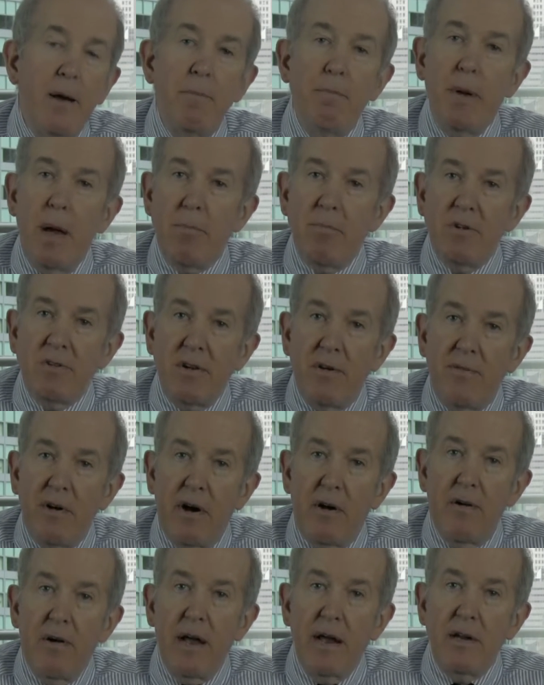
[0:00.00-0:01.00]
members of
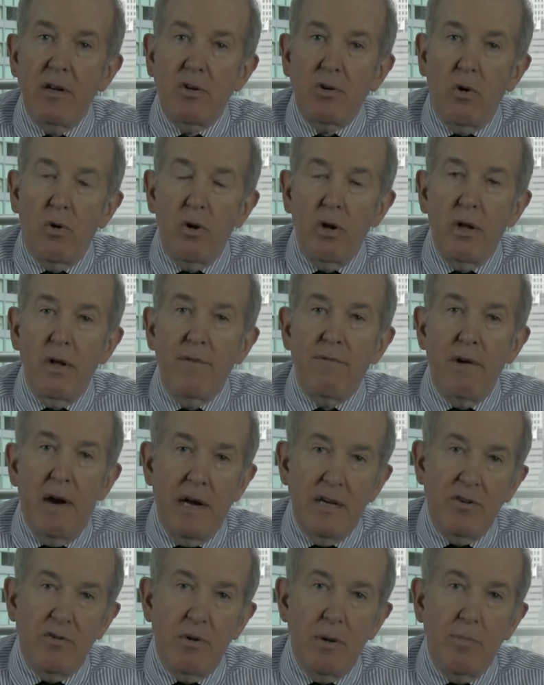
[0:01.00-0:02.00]
our editorial
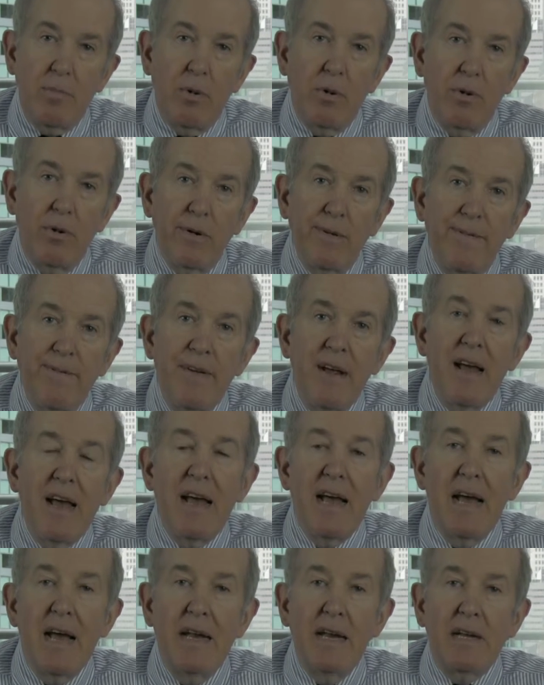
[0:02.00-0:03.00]
advisory board,
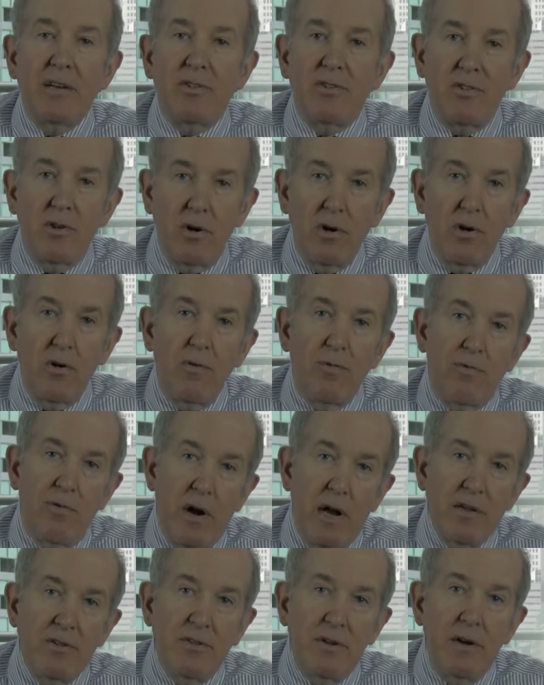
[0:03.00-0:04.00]
and external
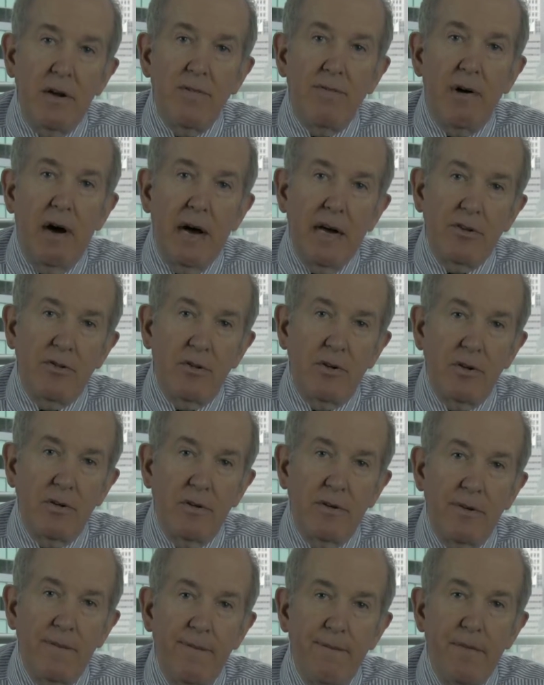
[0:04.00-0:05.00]
friends and
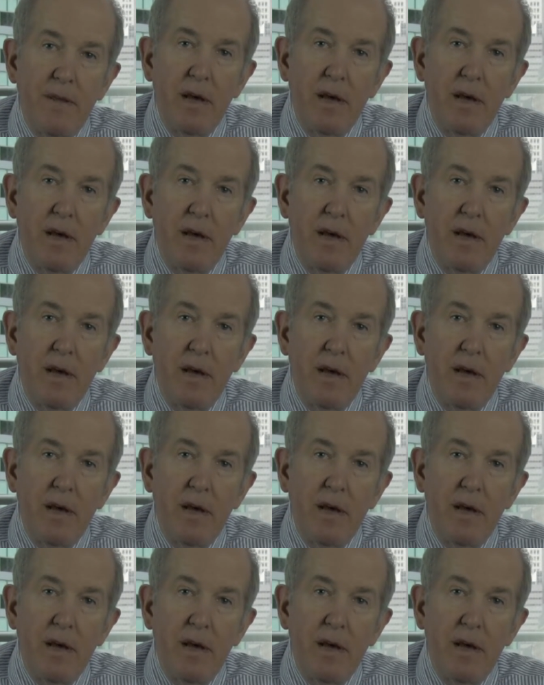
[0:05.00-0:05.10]
advisors.